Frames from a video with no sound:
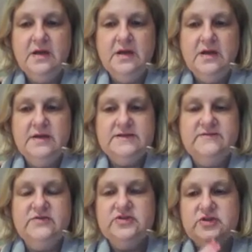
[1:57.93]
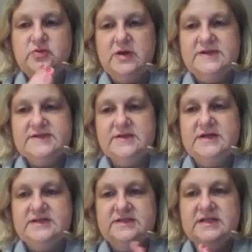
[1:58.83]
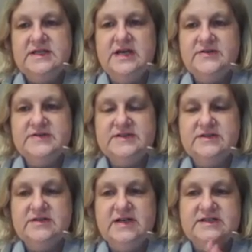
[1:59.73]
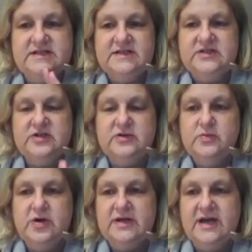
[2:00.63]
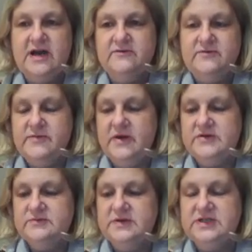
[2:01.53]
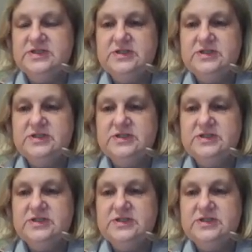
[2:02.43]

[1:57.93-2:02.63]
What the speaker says: So if you do one side and then the other side, and then you can work out from those which